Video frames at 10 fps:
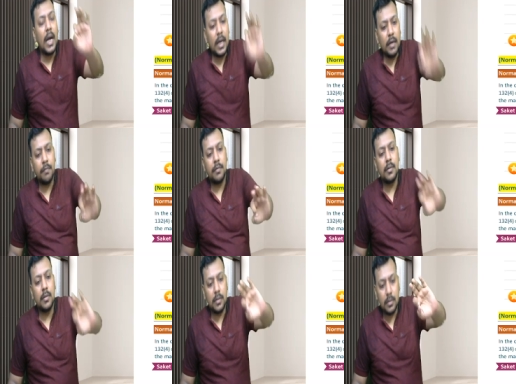If
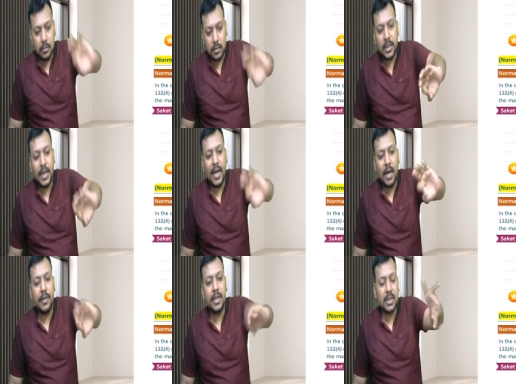they
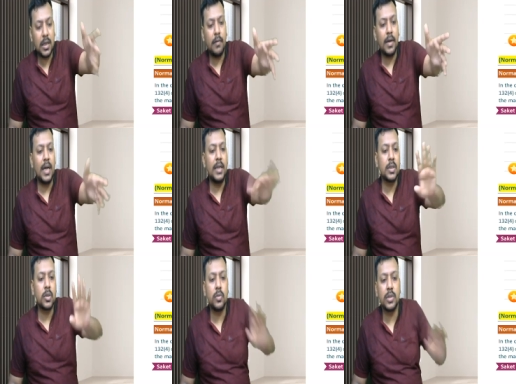have discovered
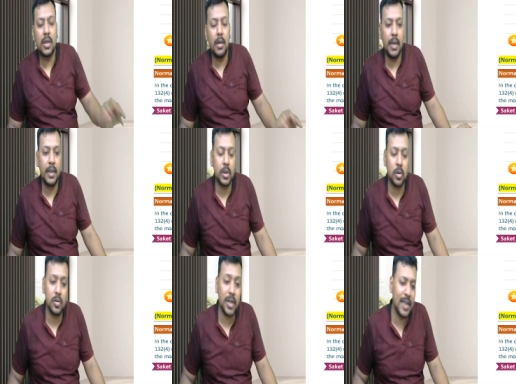undisclosed income,
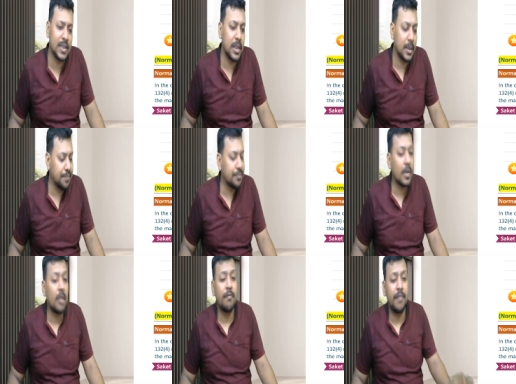undisclosed asset,
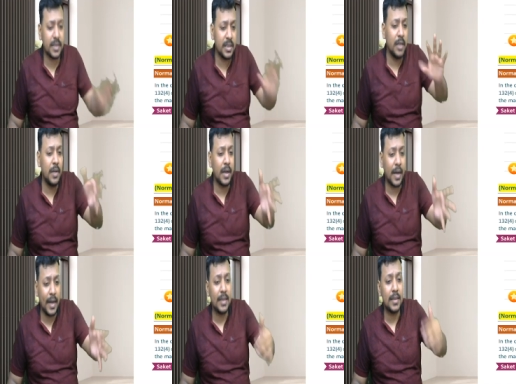first they will
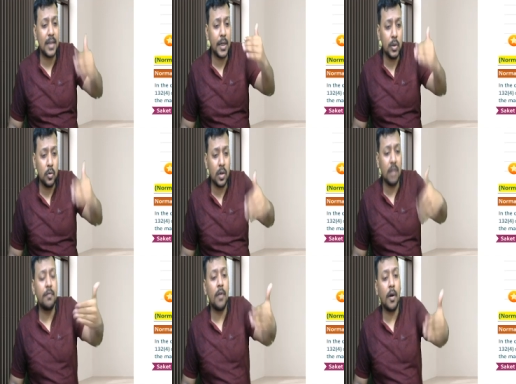try that you
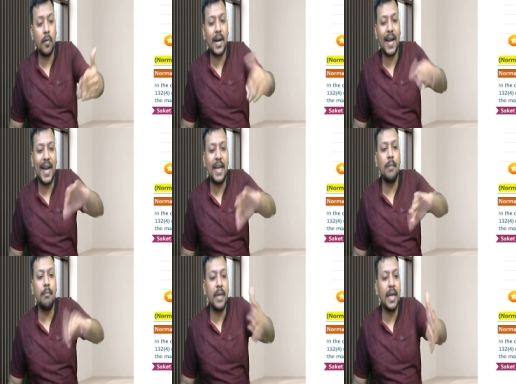come forward and
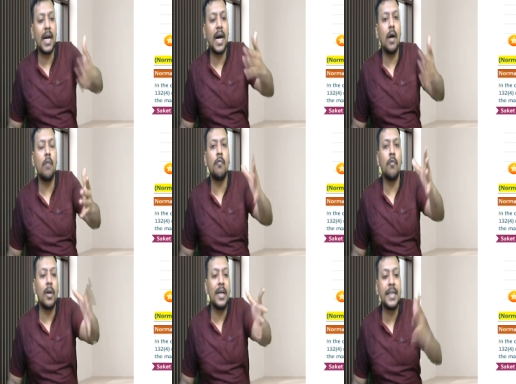make a
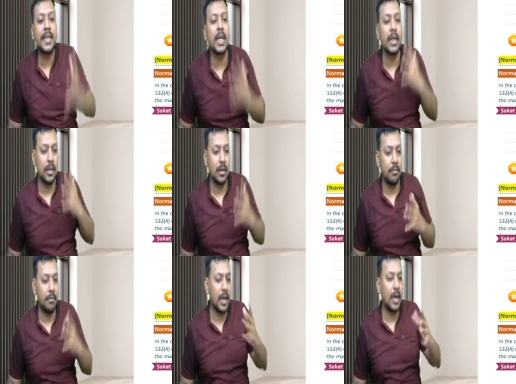voluntary
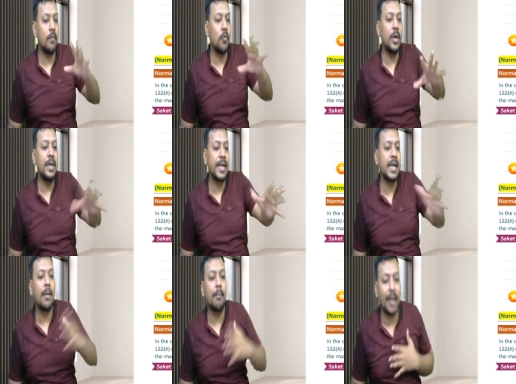
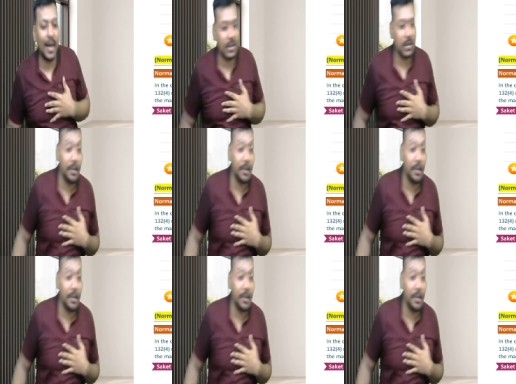compliance.